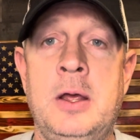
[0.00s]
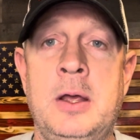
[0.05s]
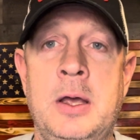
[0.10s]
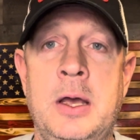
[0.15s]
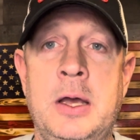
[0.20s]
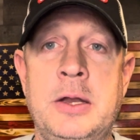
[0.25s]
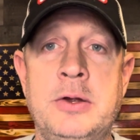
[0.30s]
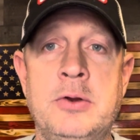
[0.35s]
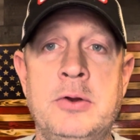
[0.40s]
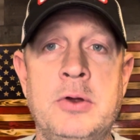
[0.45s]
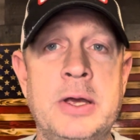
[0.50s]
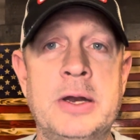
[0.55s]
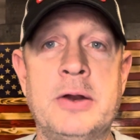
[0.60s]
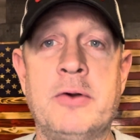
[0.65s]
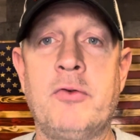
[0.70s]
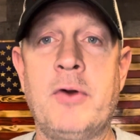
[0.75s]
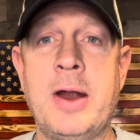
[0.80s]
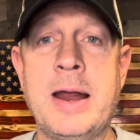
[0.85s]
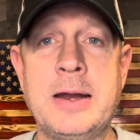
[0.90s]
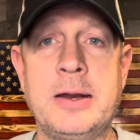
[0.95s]
and you get a
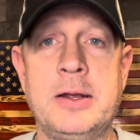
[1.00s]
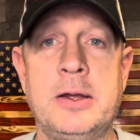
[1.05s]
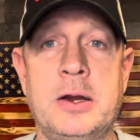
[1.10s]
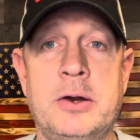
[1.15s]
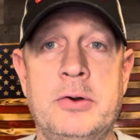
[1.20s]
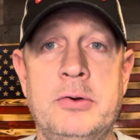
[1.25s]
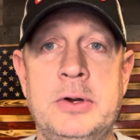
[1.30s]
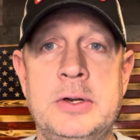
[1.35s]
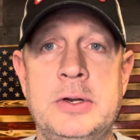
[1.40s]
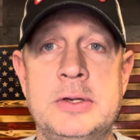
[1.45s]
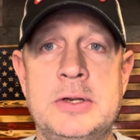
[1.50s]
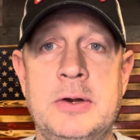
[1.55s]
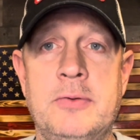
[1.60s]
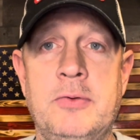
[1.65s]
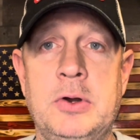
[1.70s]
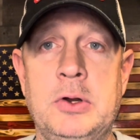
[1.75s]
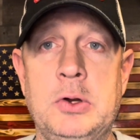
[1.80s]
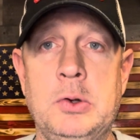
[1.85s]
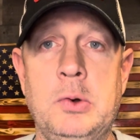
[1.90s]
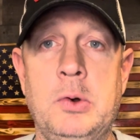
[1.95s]
rate increase at
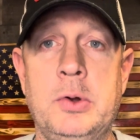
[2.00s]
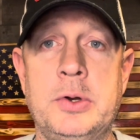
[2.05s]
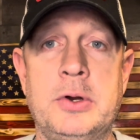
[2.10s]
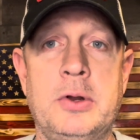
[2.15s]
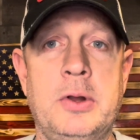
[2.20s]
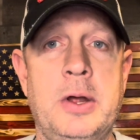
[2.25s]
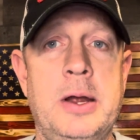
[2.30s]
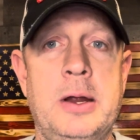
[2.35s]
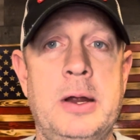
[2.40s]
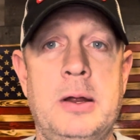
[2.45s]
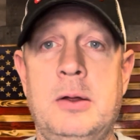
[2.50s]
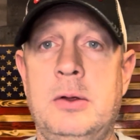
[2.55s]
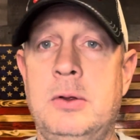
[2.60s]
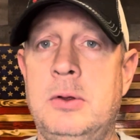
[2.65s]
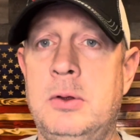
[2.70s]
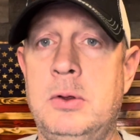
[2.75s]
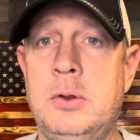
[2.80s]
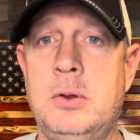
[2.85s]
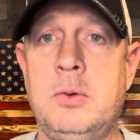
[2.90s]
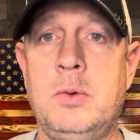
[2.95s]
renewal, and you're like,
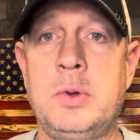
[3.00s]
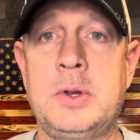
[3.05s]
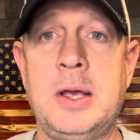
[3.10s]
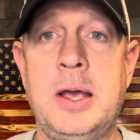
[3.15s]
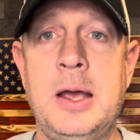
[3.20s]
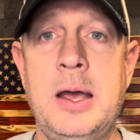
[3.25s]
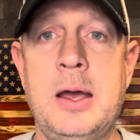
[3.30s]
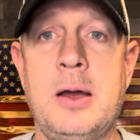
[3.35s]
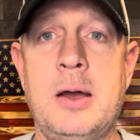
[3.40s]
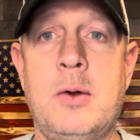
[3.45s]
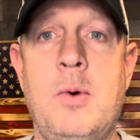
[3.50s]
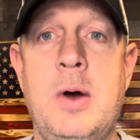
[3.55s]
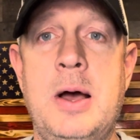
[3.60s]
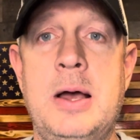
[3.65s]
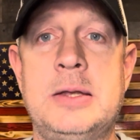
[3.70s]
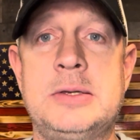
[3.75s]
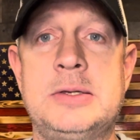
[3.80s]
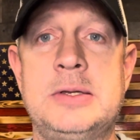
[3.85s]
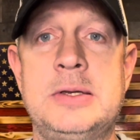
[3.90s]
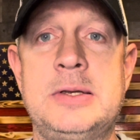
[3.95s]
what the heck? Why
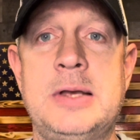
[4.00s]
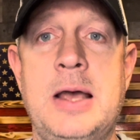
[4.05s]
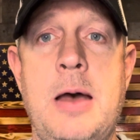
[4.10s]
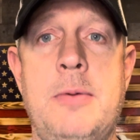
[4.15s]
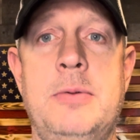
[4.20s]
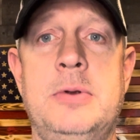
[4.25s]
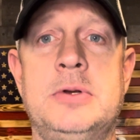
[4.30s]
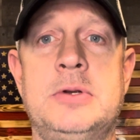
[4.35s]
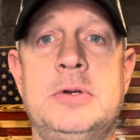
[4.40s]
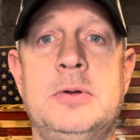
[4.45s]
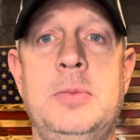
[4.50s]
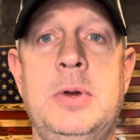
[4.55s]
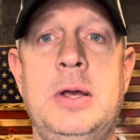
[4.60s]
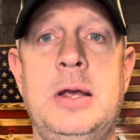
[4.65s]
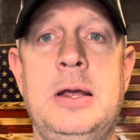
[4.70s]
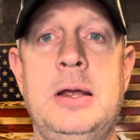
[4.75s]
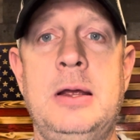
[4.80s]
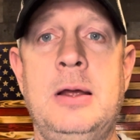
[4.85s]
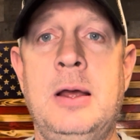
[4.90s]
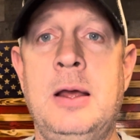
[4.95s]
is this happening to
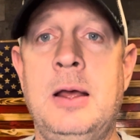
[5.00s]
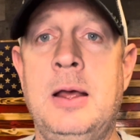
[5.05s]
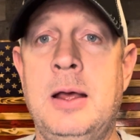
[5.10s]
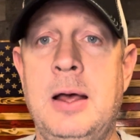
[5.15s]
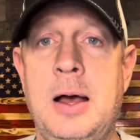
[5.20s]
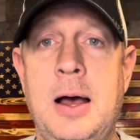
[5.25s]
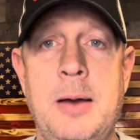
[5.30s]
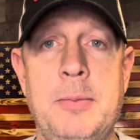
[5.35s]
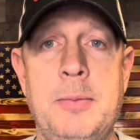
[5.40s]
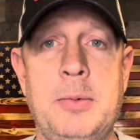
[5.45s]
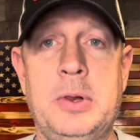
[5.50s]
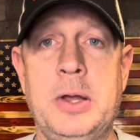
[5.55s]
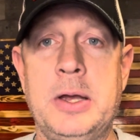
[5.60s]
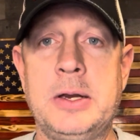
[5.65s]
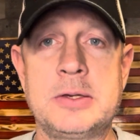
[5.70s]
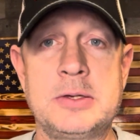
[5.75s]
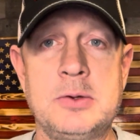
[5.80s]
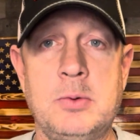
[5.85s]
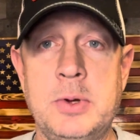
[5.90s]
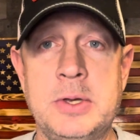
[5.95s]
me? I'm clean
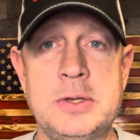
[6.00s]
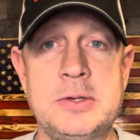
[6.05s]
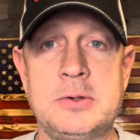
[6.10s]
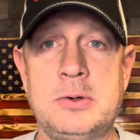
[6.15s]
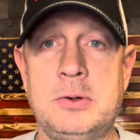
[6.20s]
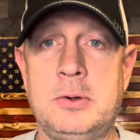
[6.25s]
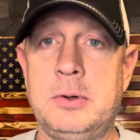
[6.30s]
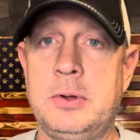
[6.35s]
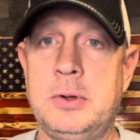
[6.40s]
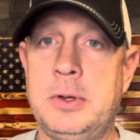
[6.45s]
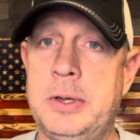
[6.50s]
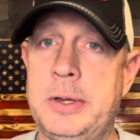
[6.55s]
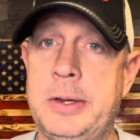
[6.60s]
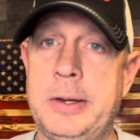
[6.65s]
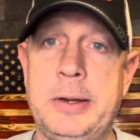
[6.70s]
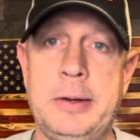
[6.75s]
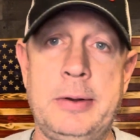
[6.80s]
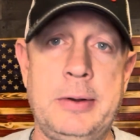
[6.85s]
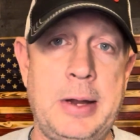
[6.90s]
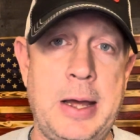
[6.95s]
as a whistle.
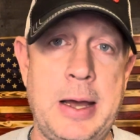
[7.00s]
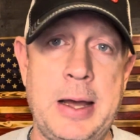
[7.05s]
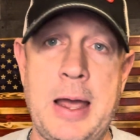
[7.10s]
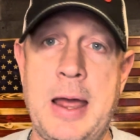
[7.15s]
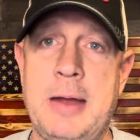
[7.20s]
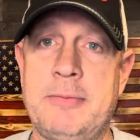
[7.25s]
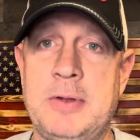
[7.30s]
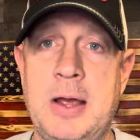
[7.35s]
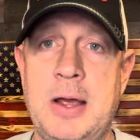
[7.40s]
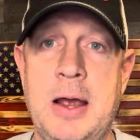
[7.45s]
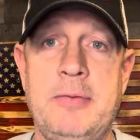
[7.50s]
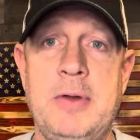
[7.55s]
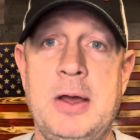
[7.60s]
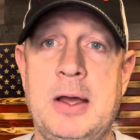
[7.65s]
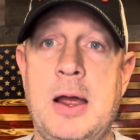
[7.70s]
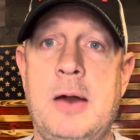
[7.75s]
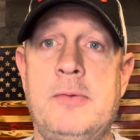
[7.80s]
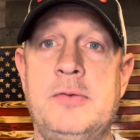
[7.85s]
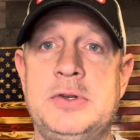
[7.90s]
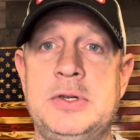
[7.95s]
And I have to have that
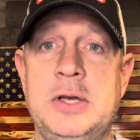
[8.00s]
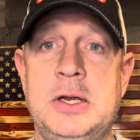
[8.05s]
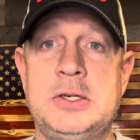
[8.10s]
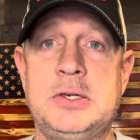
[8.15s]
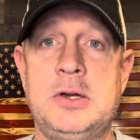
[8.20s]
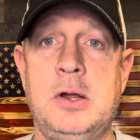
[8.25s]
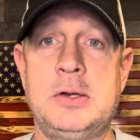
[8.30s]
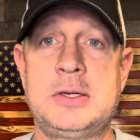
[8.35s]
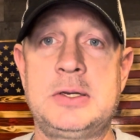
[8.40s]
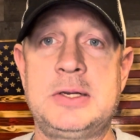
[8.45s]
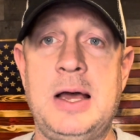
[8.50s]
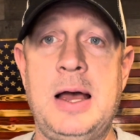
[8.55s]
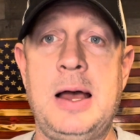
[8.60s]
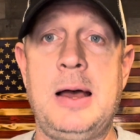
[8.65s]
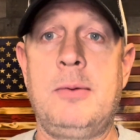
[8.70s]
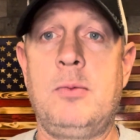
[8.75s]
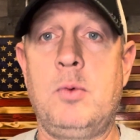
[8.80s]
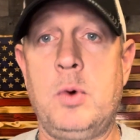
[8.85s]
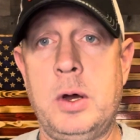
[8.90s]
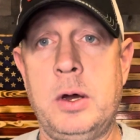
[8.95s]
conversation all the
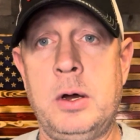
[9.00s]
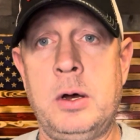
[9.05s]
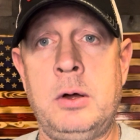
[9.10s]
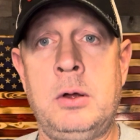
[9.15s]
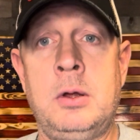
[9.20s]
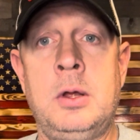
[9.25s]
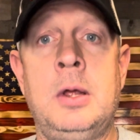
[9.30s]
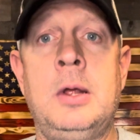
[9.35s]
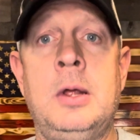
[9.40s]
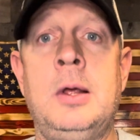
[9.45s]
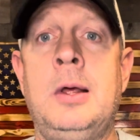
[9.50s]
time. Well,